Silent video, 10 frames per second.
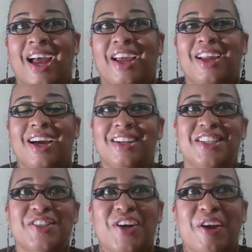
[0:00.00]
I can't
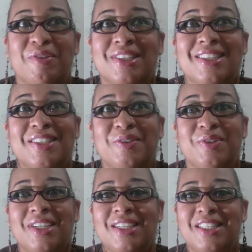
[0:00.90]
describe it into
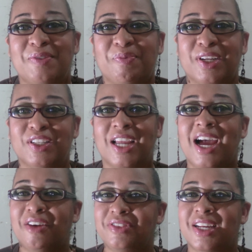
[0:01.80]
words, but you
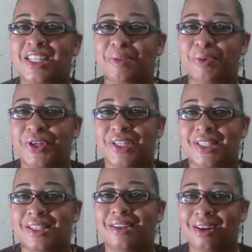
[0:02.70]
have to
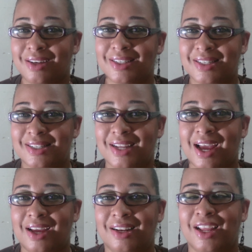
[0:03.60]
experience it to
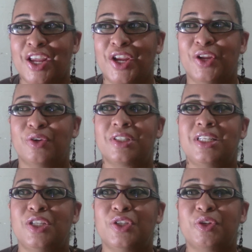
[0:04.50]
understand. You know,
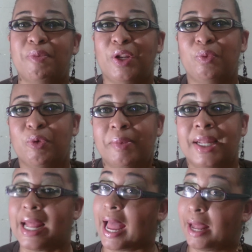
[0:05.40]
seeing so many
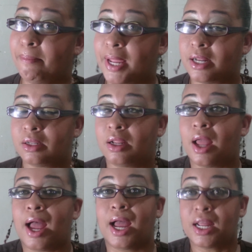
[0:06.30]
women and men
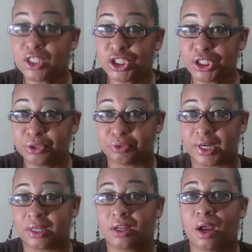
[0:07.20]
and
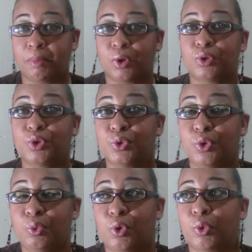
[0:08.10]
children coming out to do
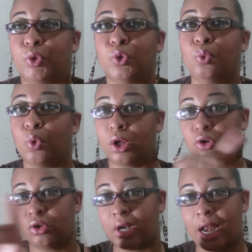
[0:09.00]
the walk. We do
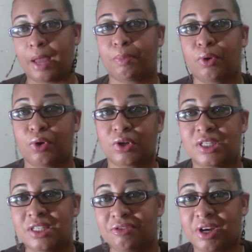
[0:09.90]
one lap around the
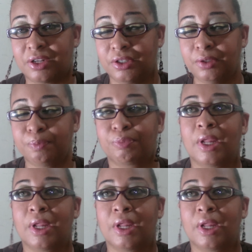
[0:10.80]
savannah